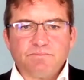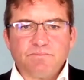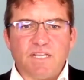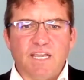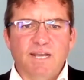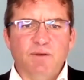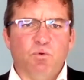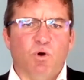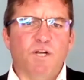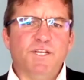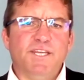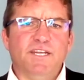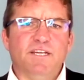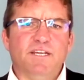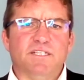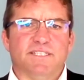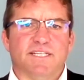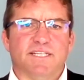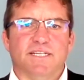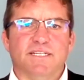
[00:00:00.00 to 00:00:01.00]
And what
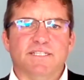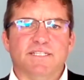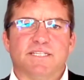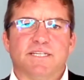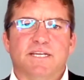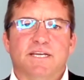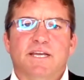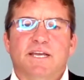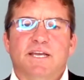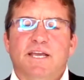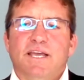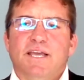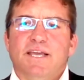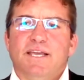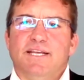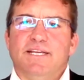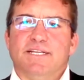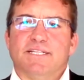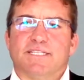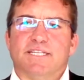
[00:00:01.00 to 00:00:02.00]
yield is
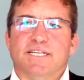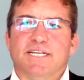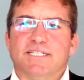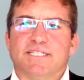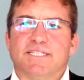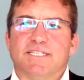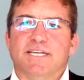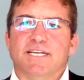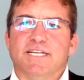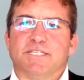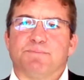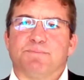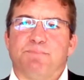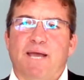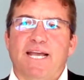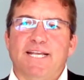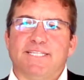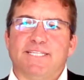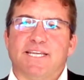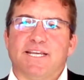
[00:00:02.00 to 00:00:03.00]
that it's
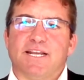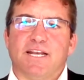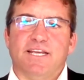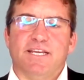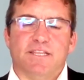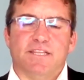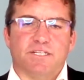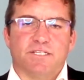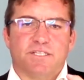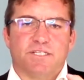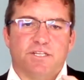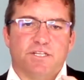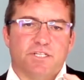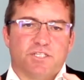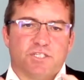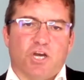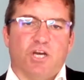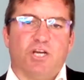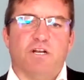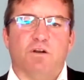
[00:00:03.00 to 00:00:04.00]
basically the
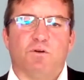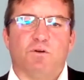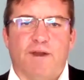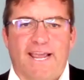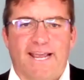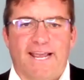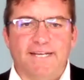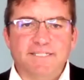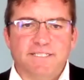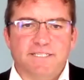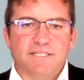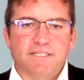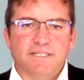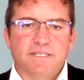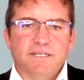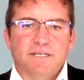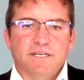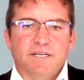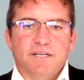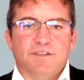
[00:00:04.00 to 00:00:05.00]
total rent
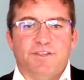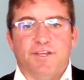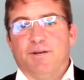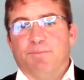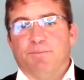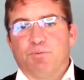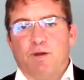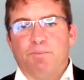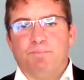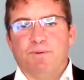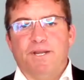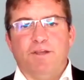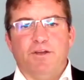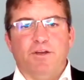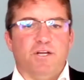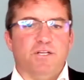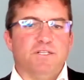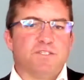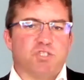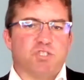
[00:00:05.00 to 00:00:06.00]
that a property
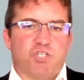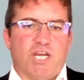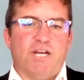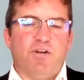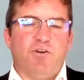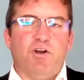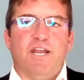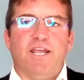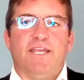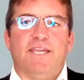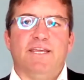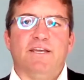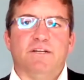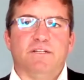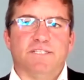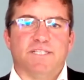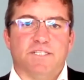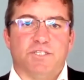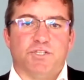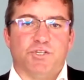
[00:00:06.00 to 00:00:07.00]
earns. Generally,
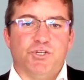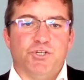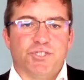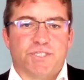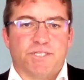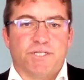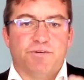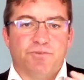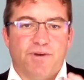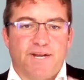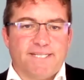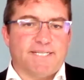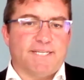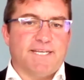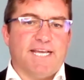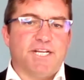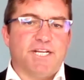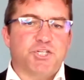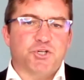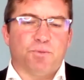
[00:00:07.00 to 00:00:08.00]
yield is used in
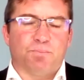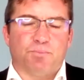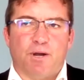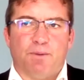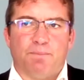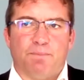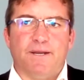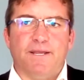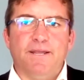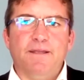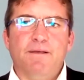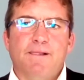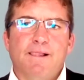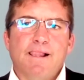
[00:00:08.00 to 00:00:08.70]
residential property,